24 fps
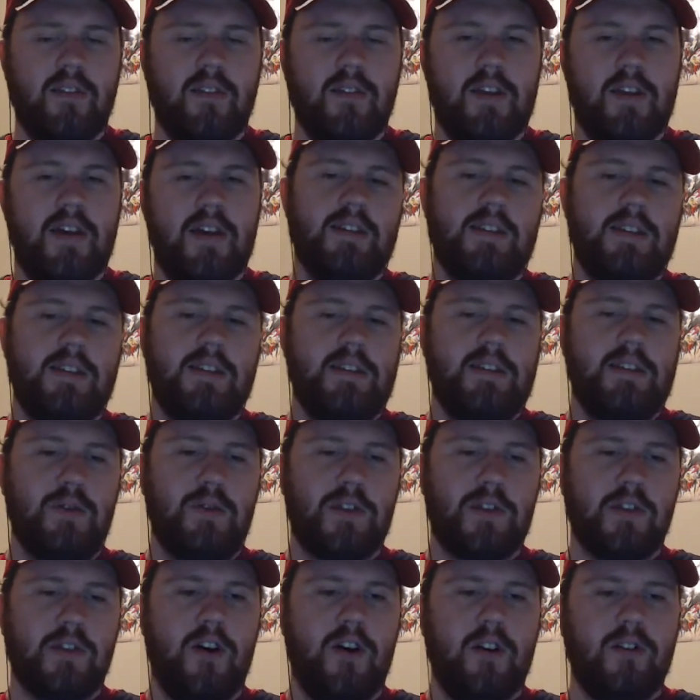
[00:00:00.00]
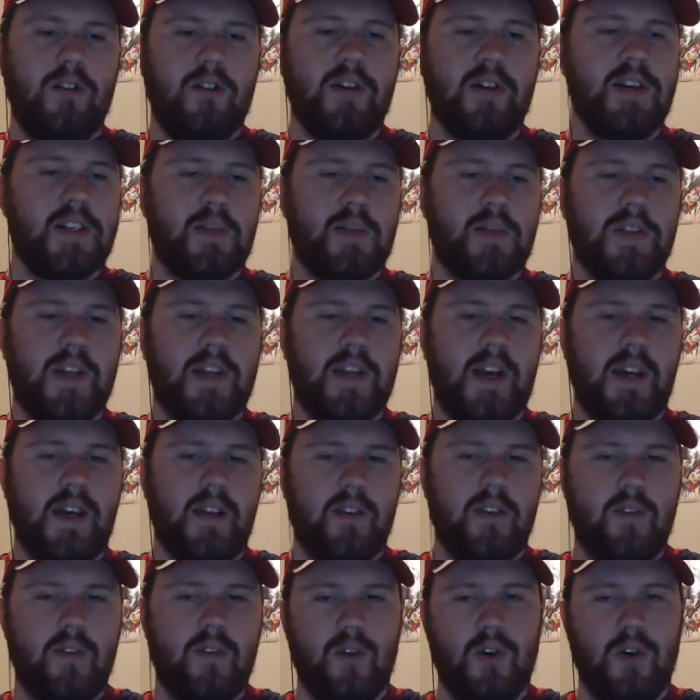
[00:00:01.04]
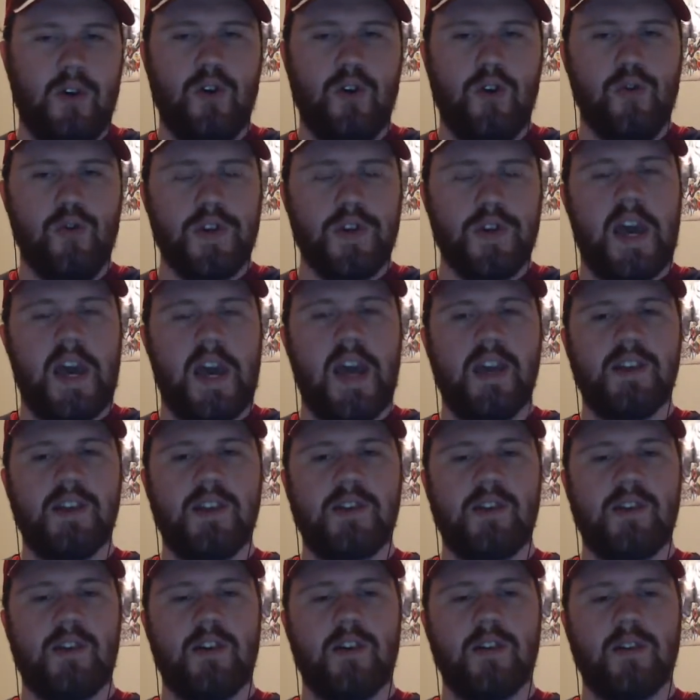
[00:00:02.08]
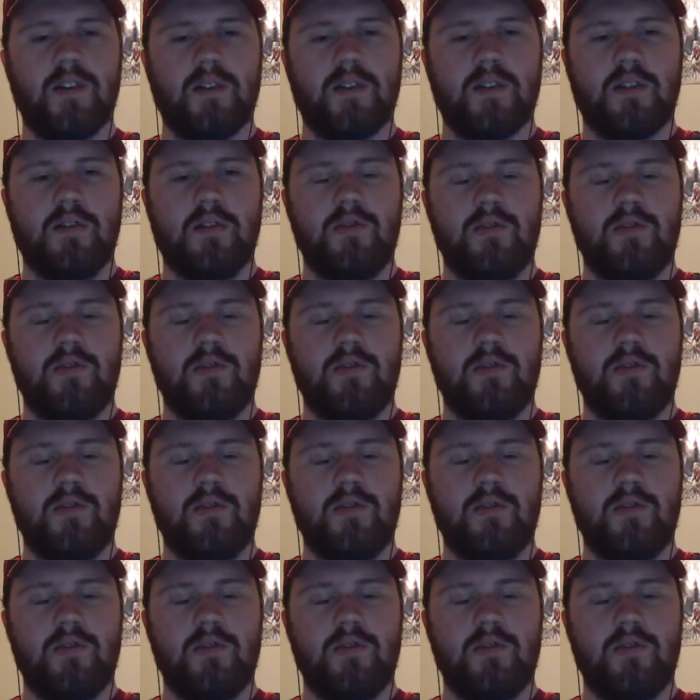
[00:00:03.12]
And that was a long list, but like, who are the A-stars?